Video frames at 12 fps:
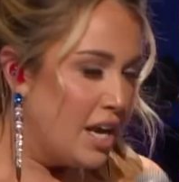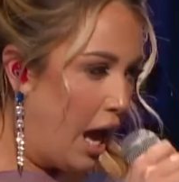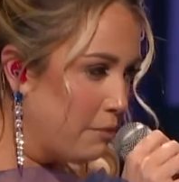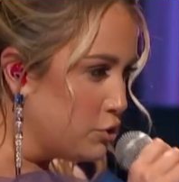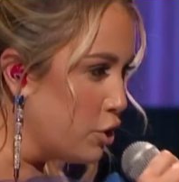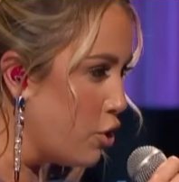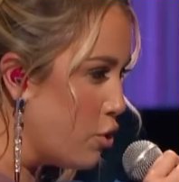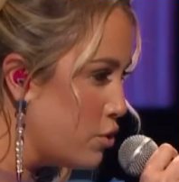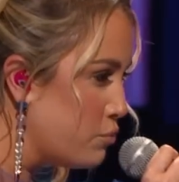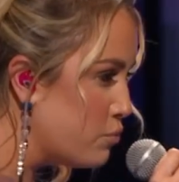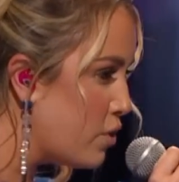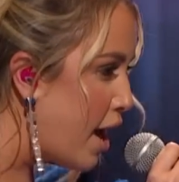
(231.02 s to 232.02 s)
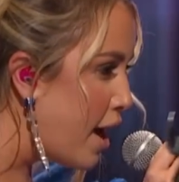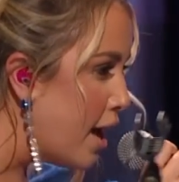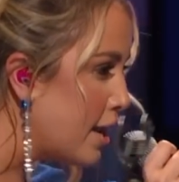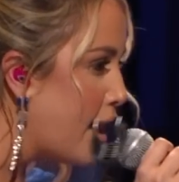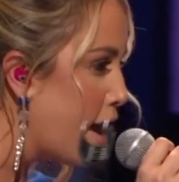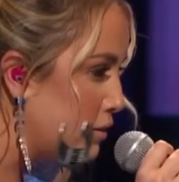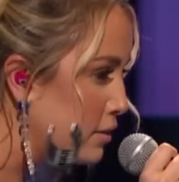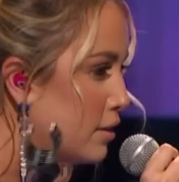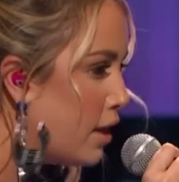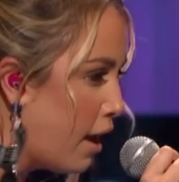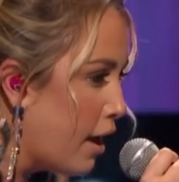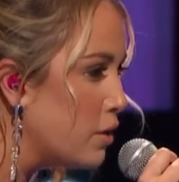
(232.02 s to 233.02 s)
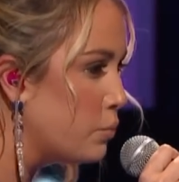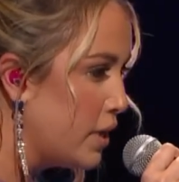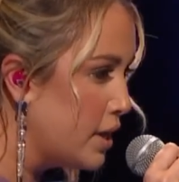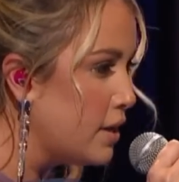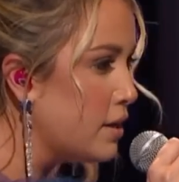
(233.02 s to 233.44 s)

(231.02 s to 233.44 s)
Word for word: She is the hardest working woman I've ever